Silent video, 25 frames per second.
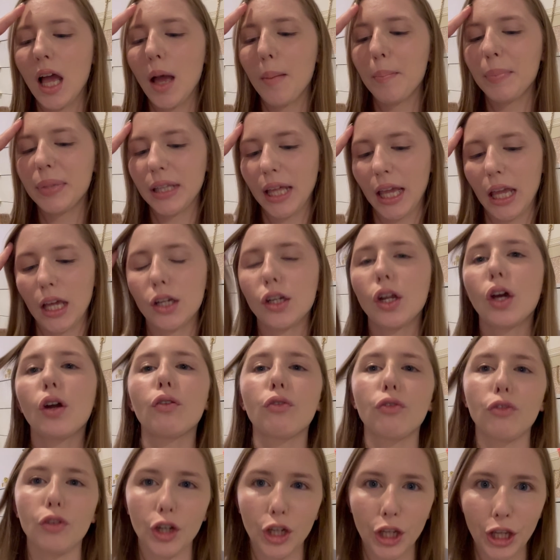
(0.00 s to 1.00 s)
plan
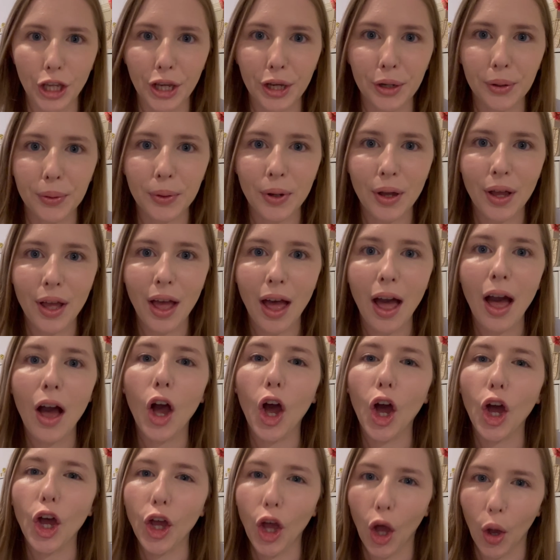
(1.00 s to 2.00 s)
for you
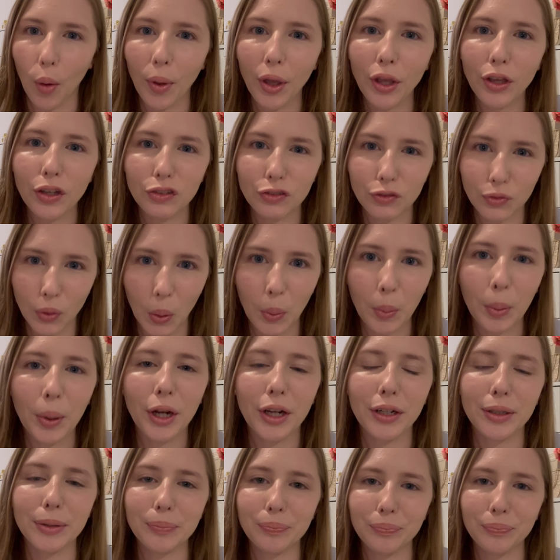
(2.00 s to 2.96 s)
going forward